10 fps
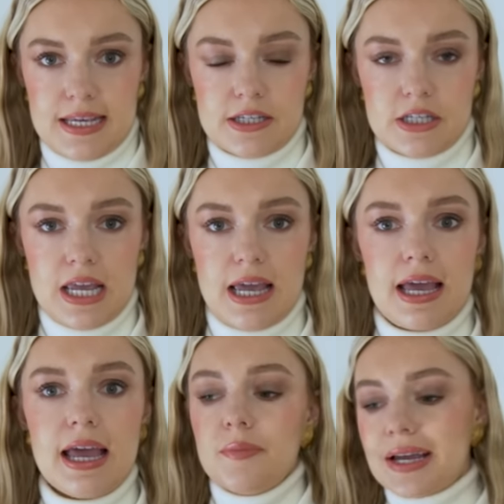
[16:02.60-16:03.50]
this
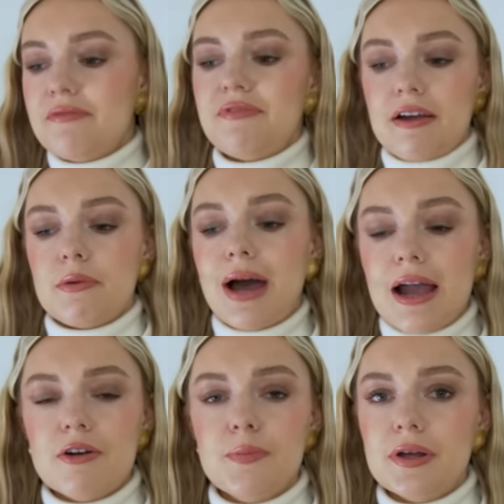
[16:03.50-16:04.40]
year. Again, very
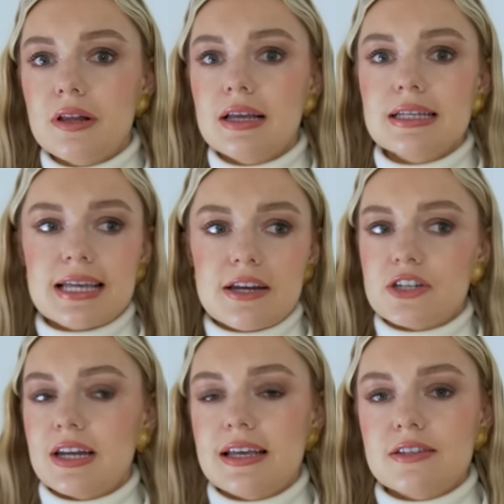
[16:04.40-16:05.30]
wearable.
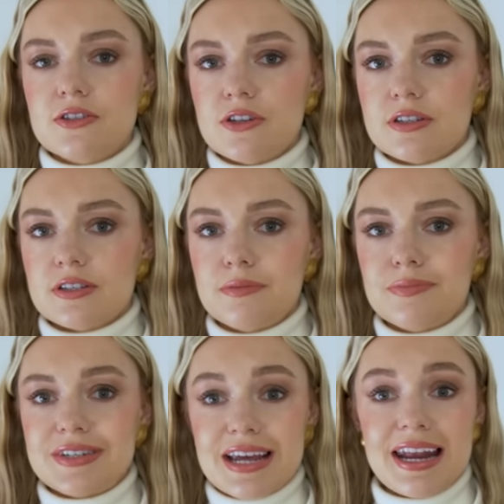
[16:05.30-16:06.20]
Essentially, it's just
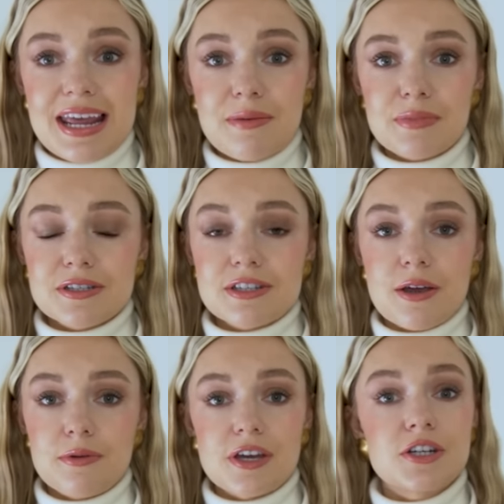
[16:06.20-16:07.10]
some denim,
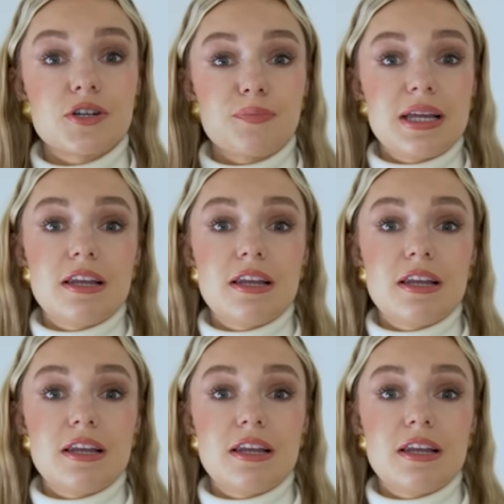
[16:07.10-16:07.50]
so there should be